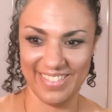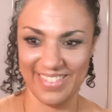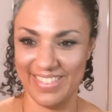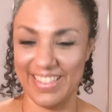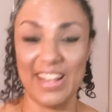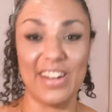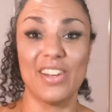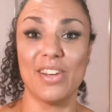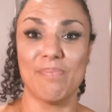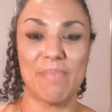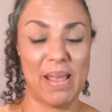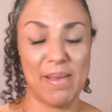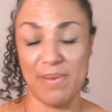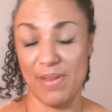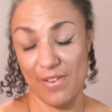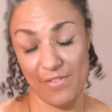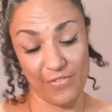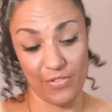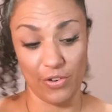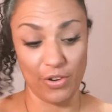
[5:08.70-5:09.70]
then maybe
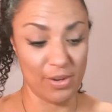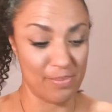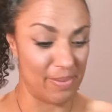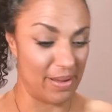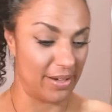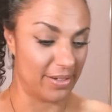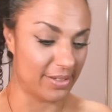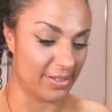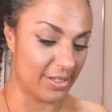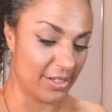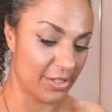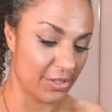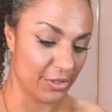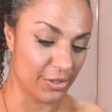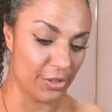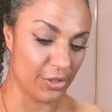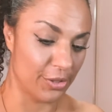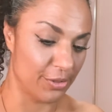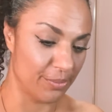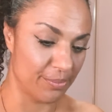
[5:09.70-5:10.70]
you forgot about it. I
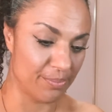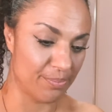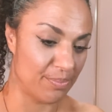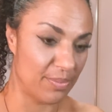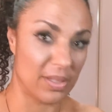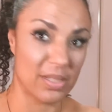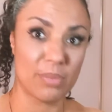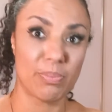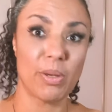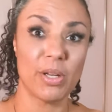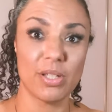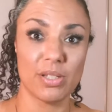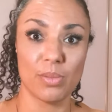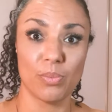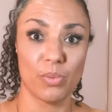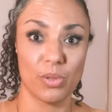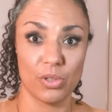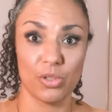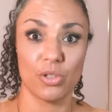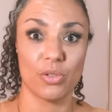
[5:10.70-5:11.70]
don't know. This
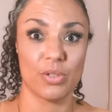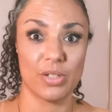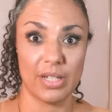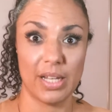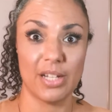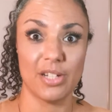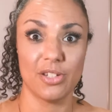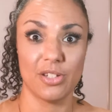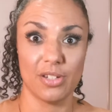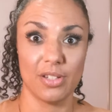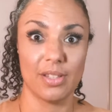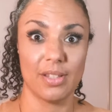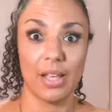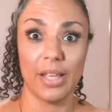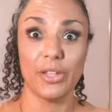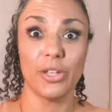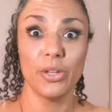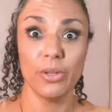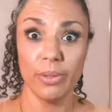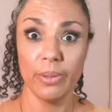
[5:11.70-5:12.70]
person wants your attention.
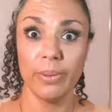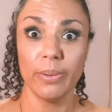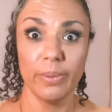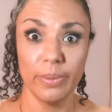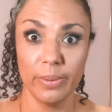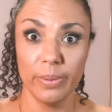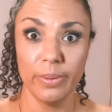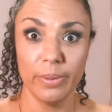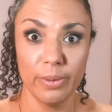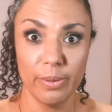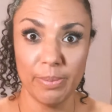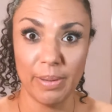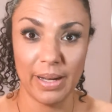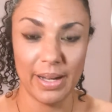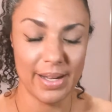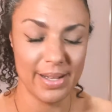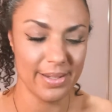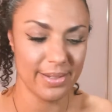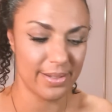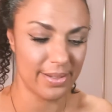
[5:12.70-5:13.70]
Yoo-hoo,
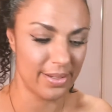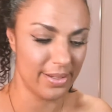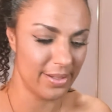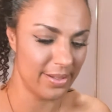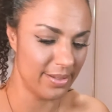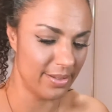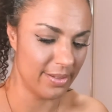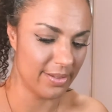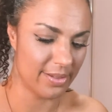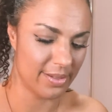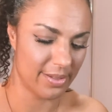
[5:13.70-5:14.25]
Pisces.